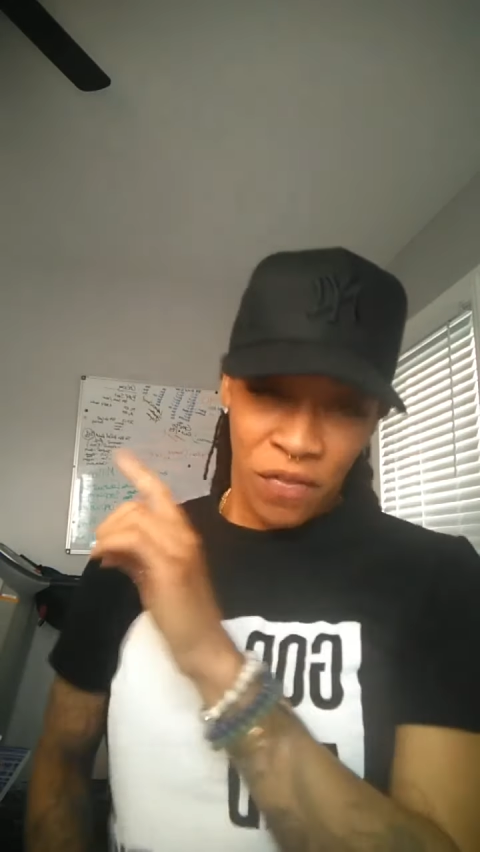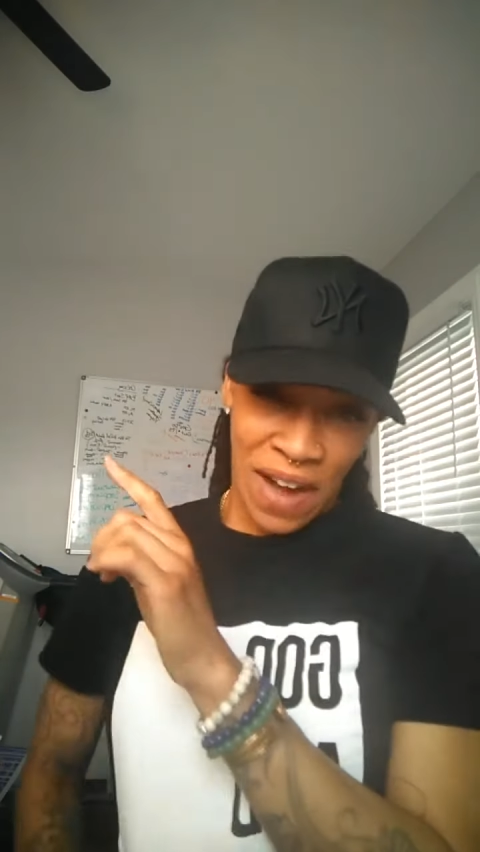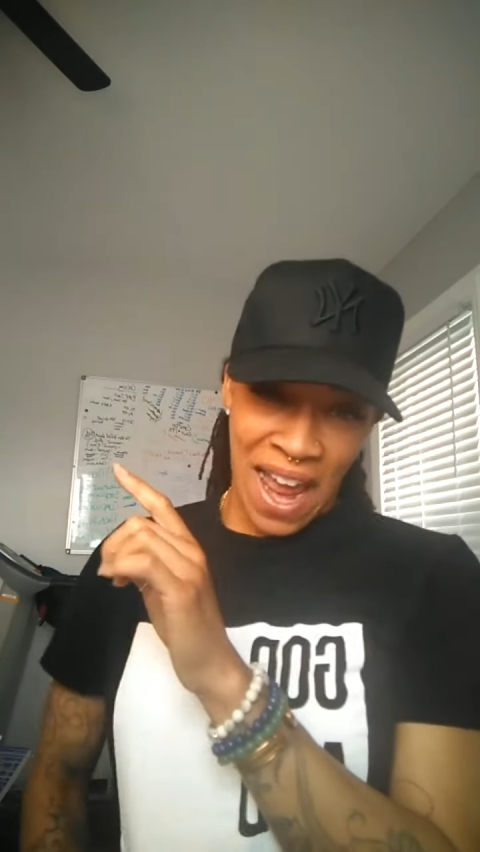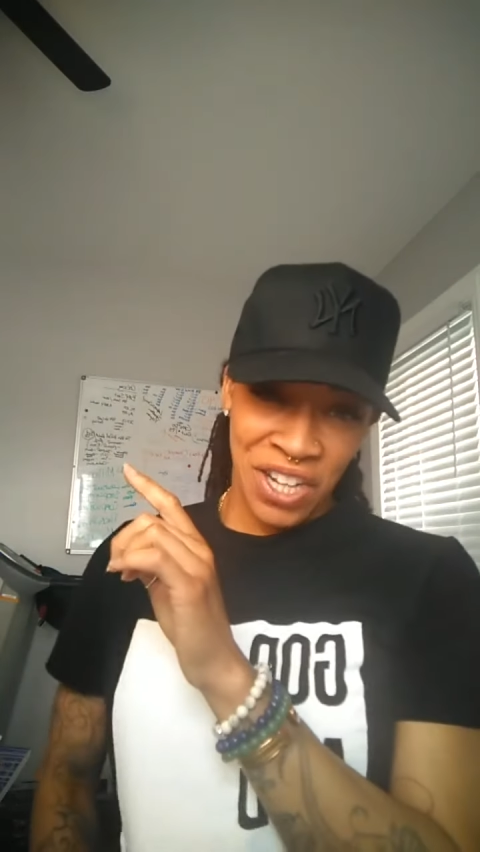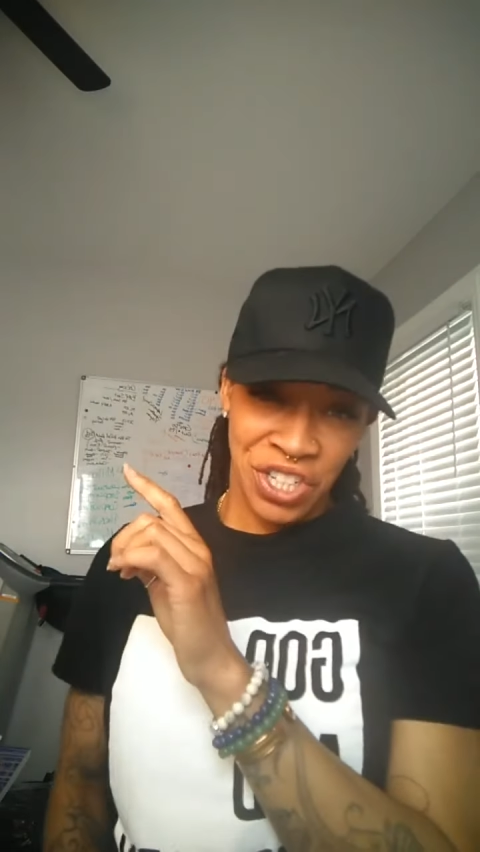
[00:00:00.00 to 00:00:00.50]
of
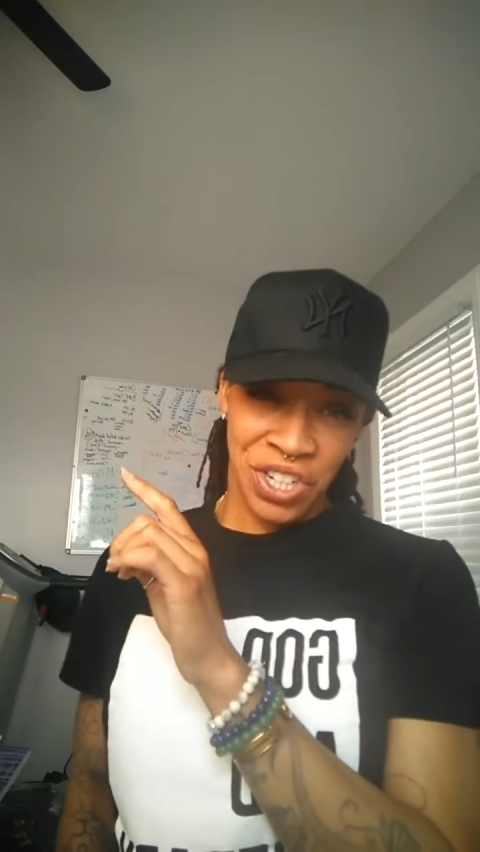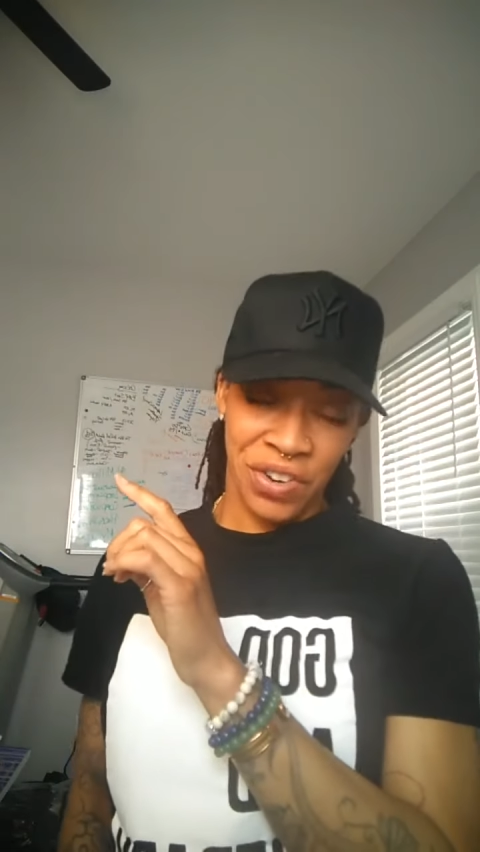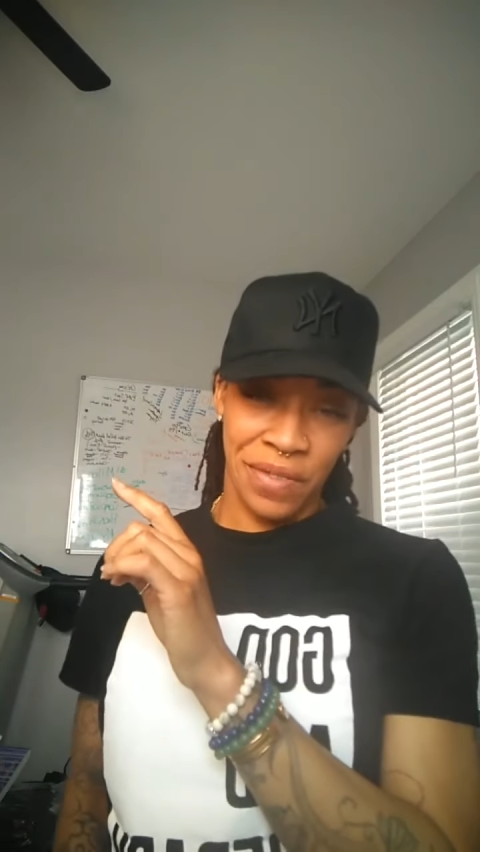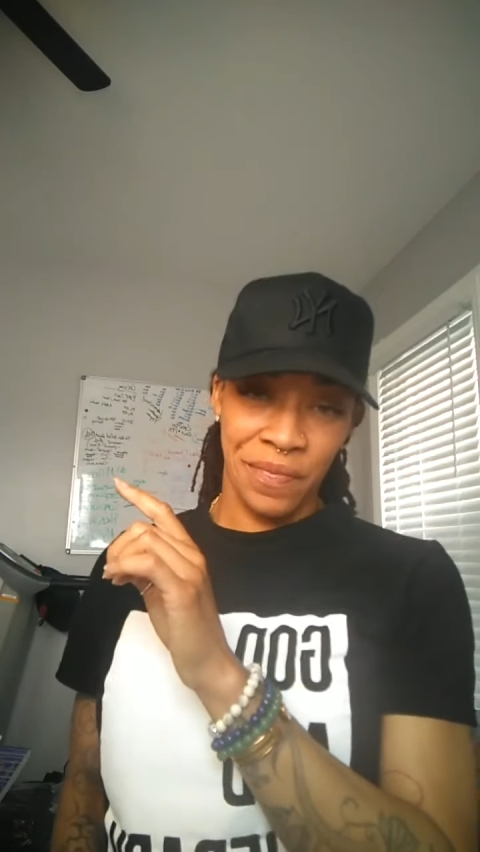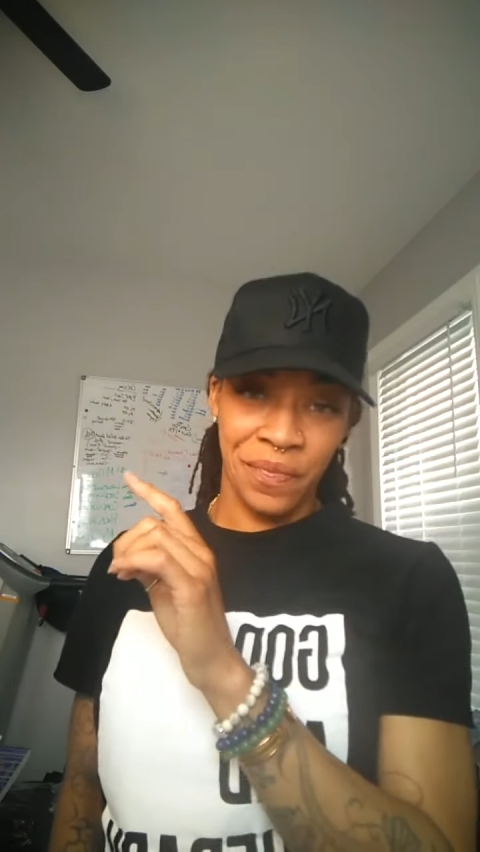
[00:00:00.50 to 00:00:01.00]
last
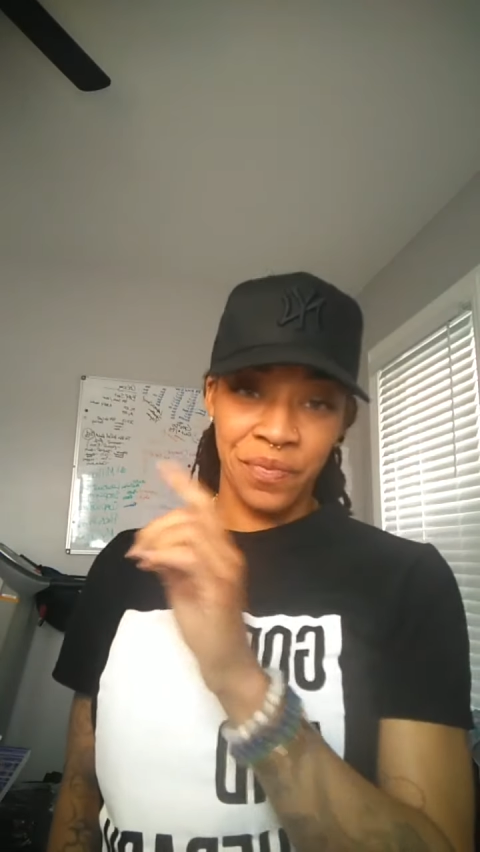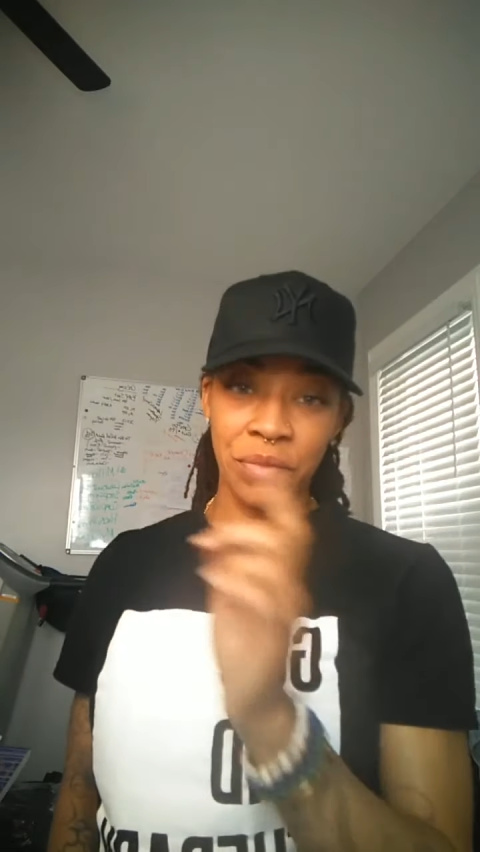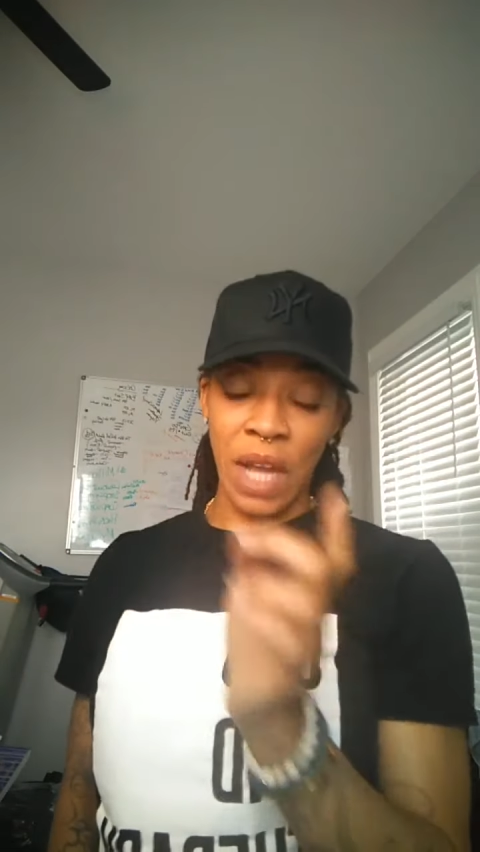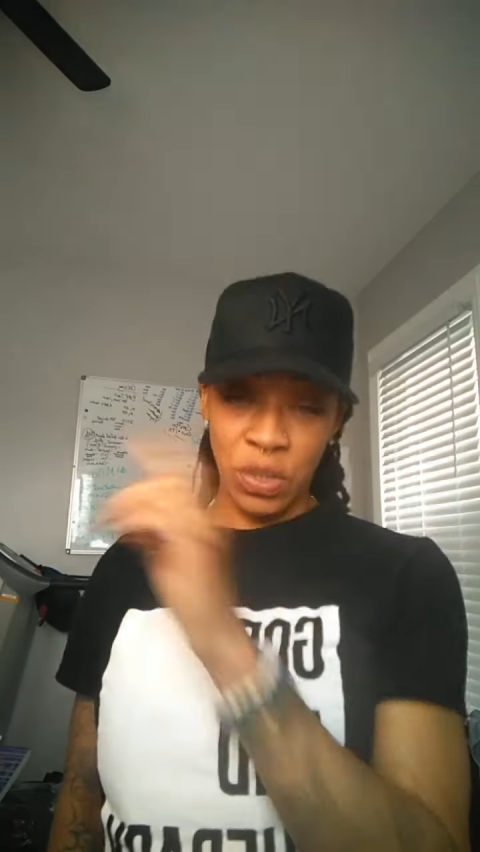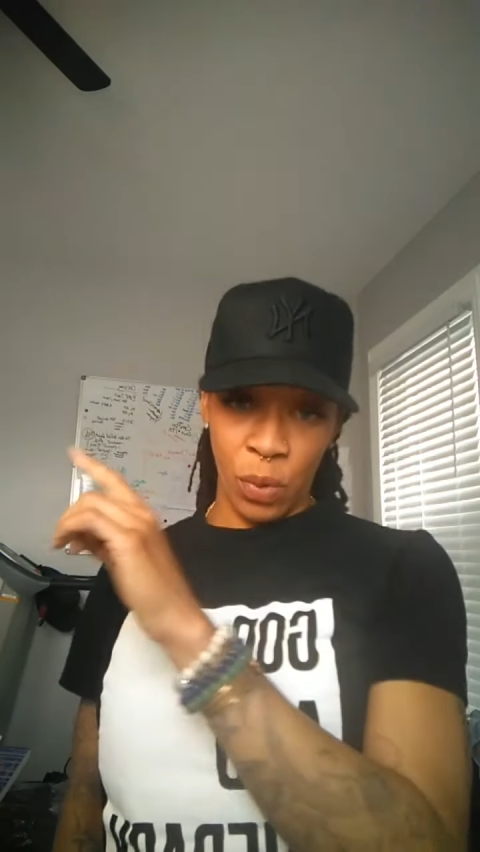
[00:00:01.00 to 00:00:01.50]
year.
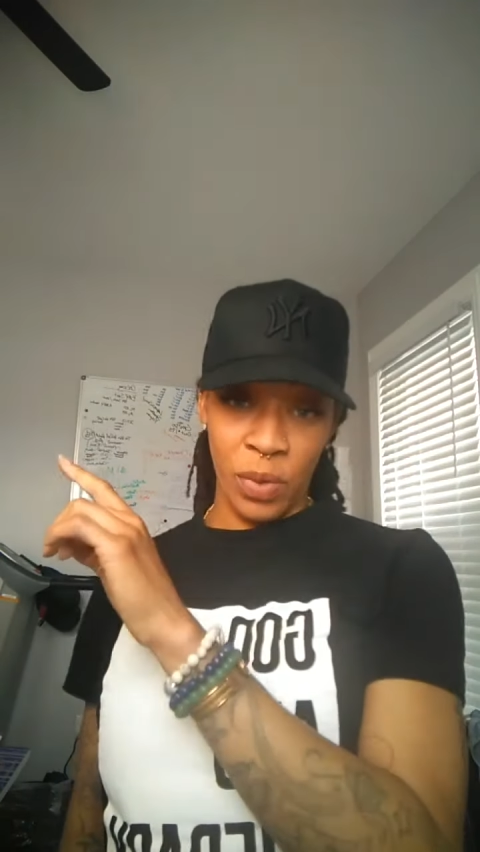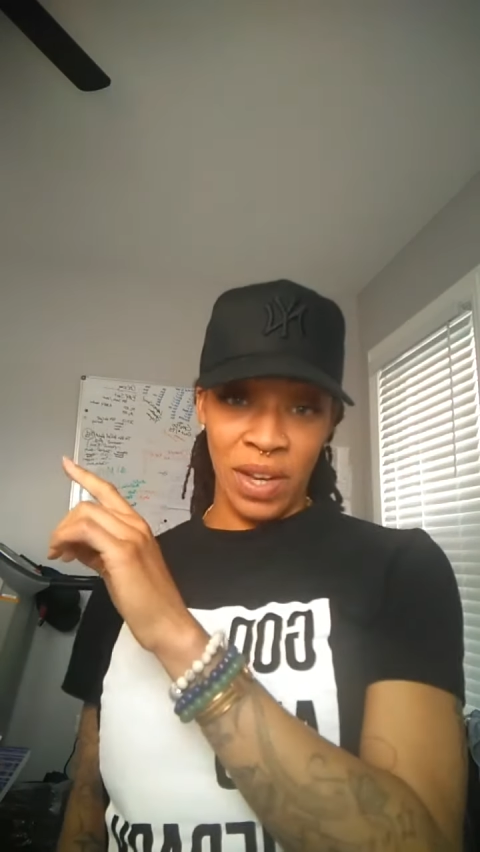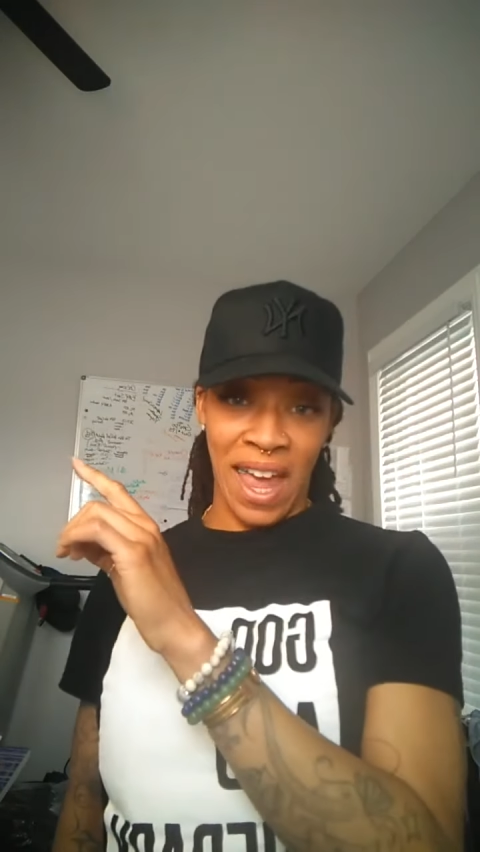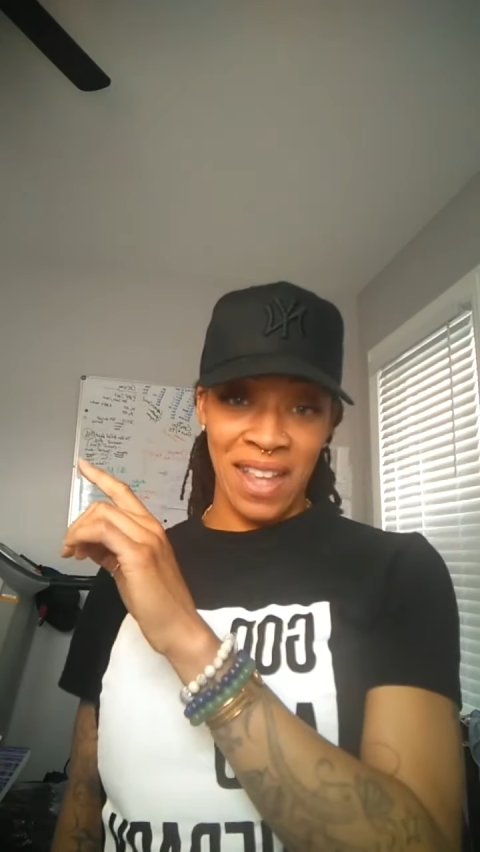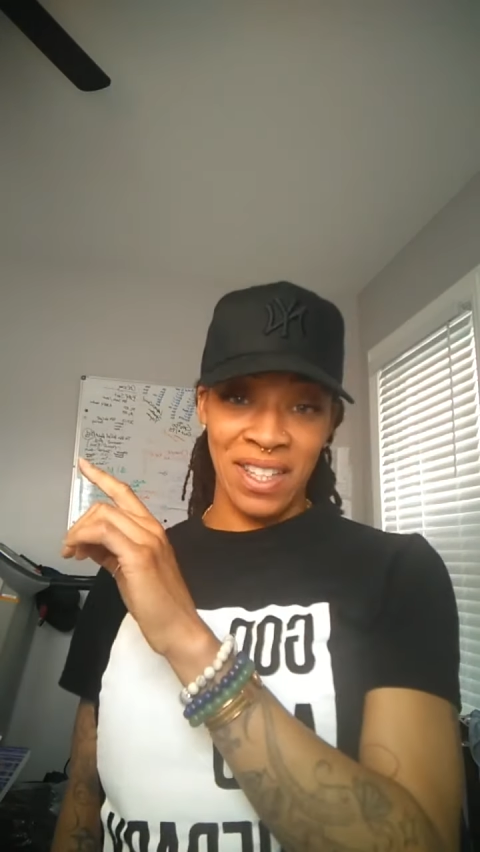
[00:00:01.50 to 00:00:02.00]
That's when
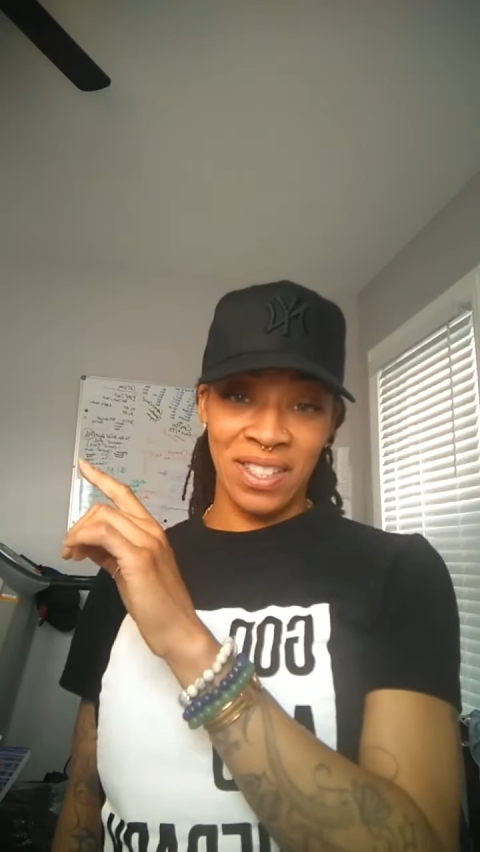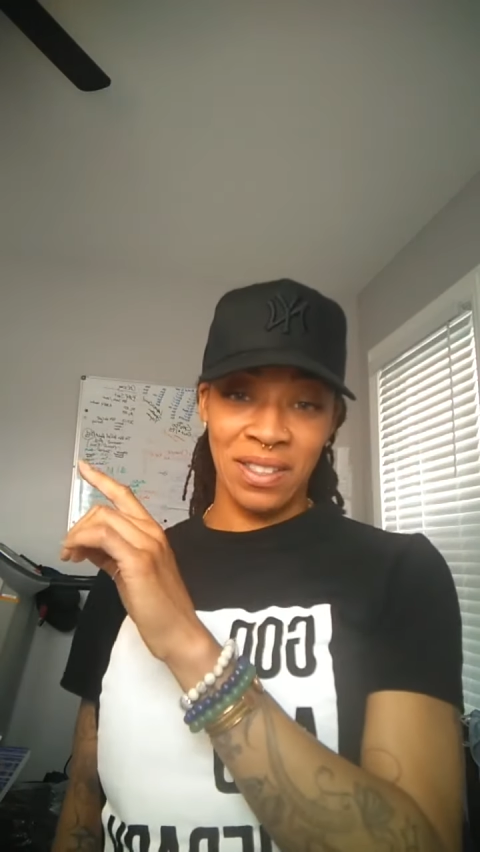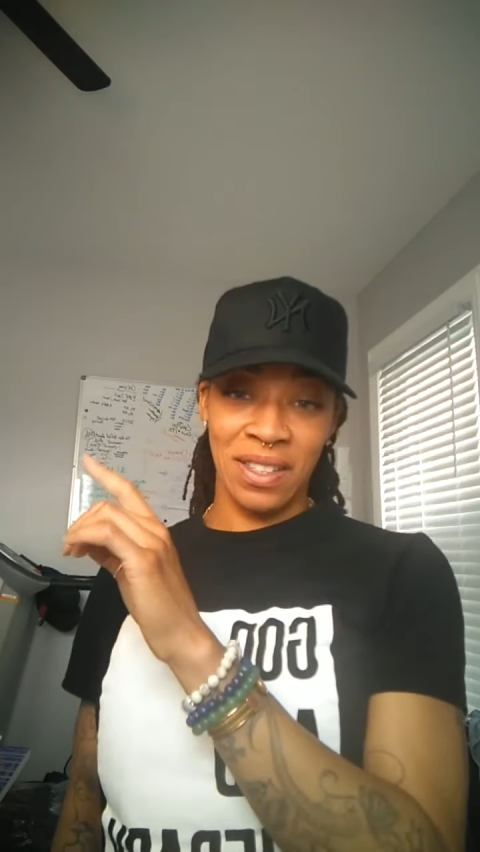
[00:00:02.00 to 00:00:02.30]
we had this.